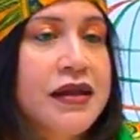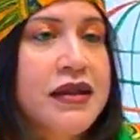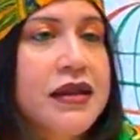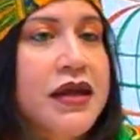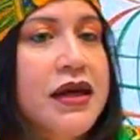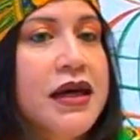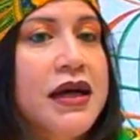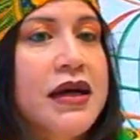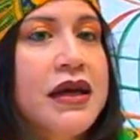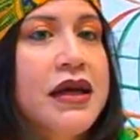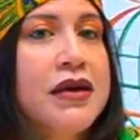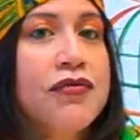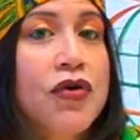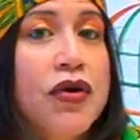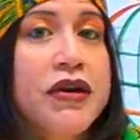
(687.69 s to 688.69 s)
the
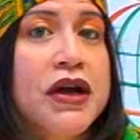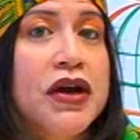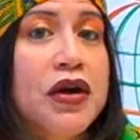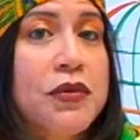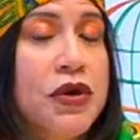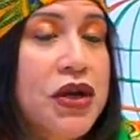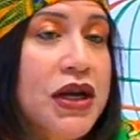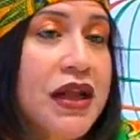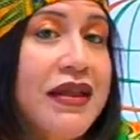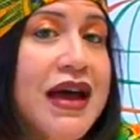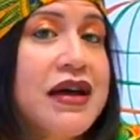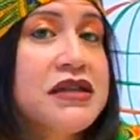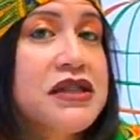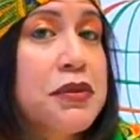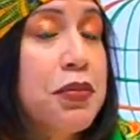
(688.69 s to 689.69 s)
Ivoirian community that
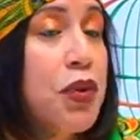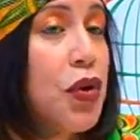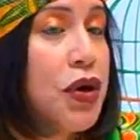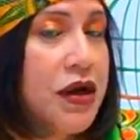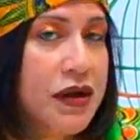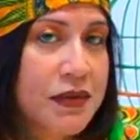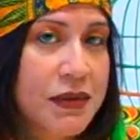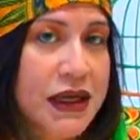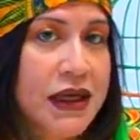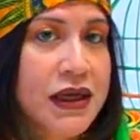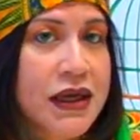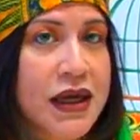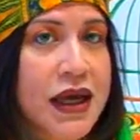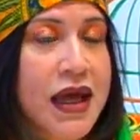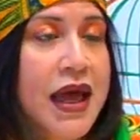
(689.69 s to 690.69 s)
has supported me
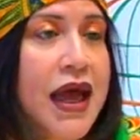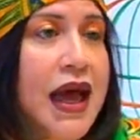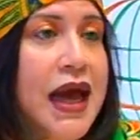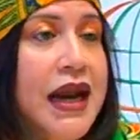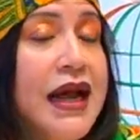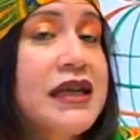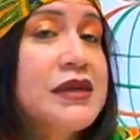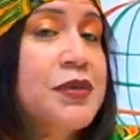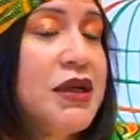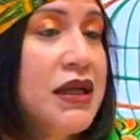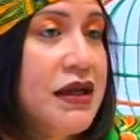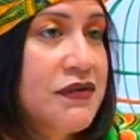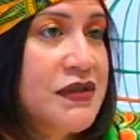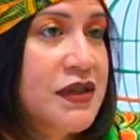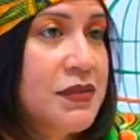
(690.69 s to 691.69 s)
and has
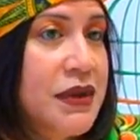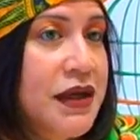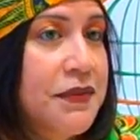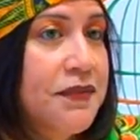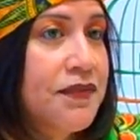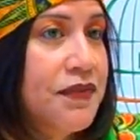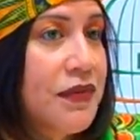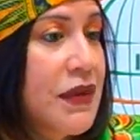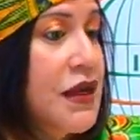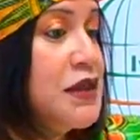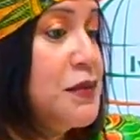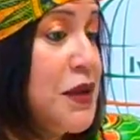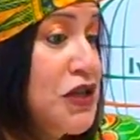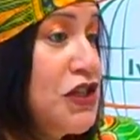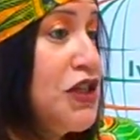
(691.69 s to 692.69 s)
believed in me,
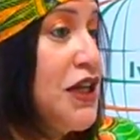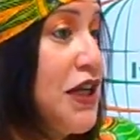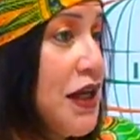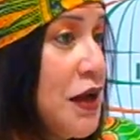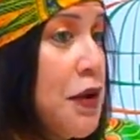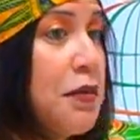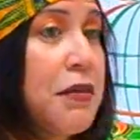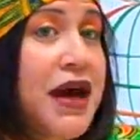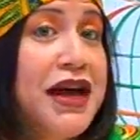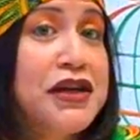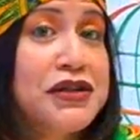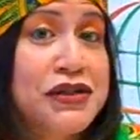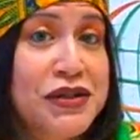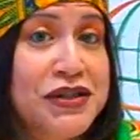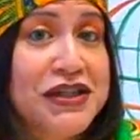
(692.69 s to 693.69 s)
especially my
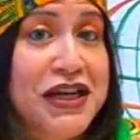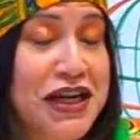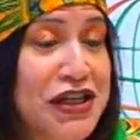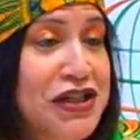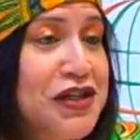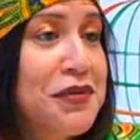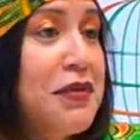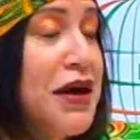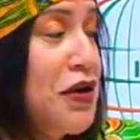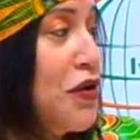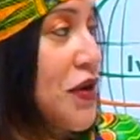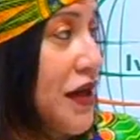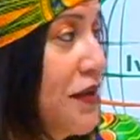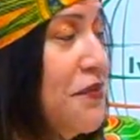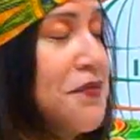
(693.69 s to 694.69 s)
association,
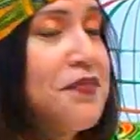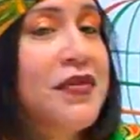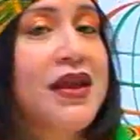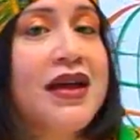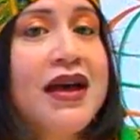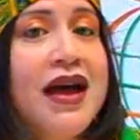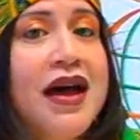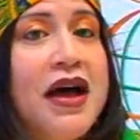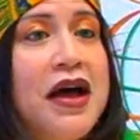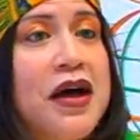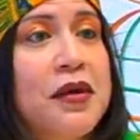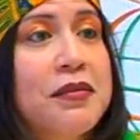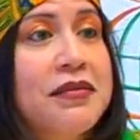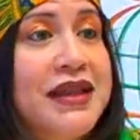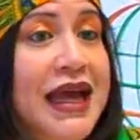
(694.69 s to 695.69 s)
Marcory.
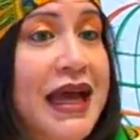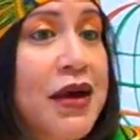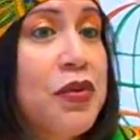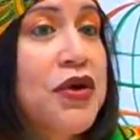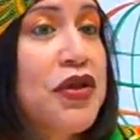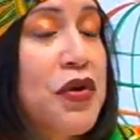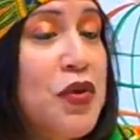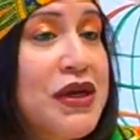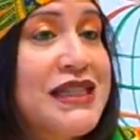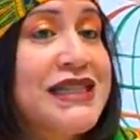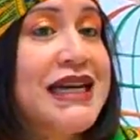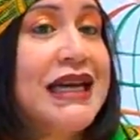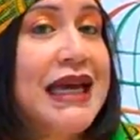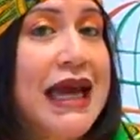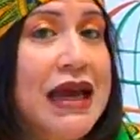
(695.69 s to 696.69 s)
They were the ones
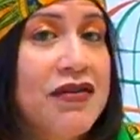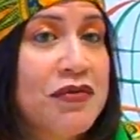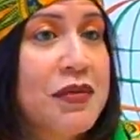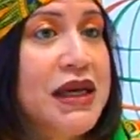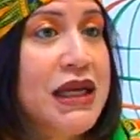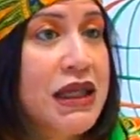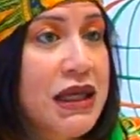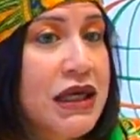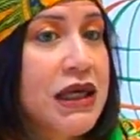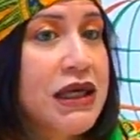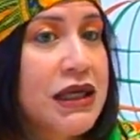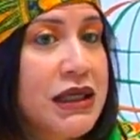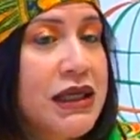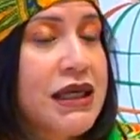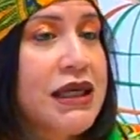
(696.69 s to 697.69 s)
that gave me the